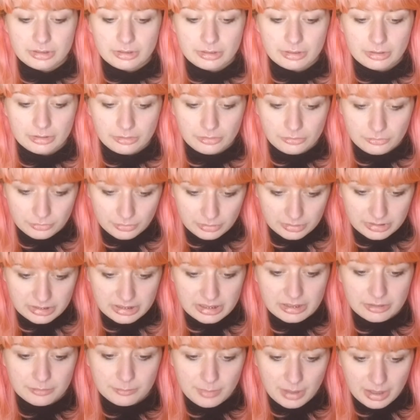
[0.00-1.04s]

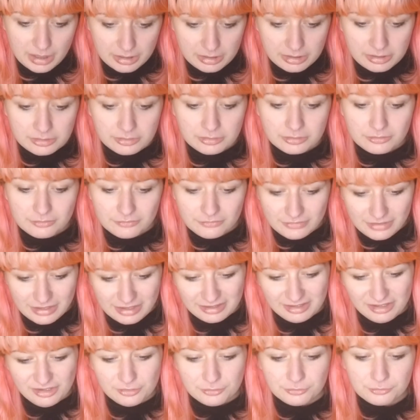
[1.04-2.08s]
strontium ion
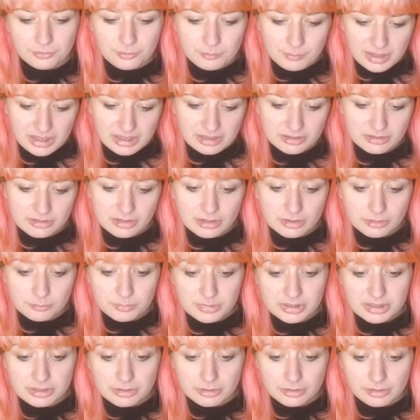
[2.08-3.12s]
value remains in the
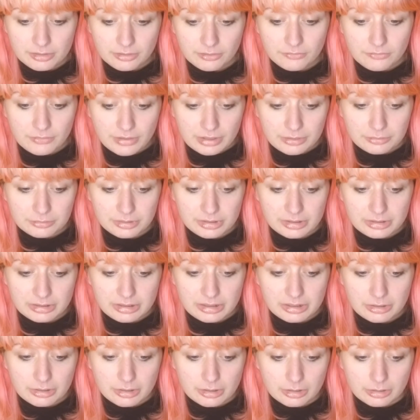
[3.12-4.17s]
materials found in the
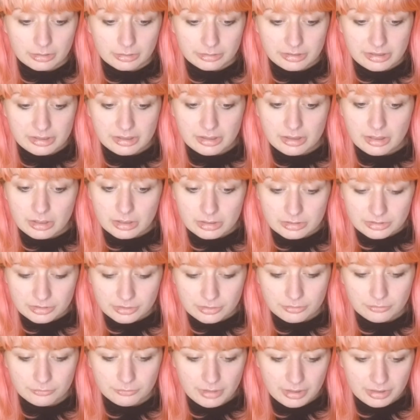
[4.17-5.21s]
archaeological
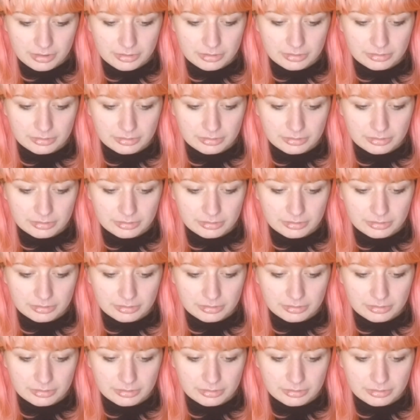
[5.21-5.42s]
record,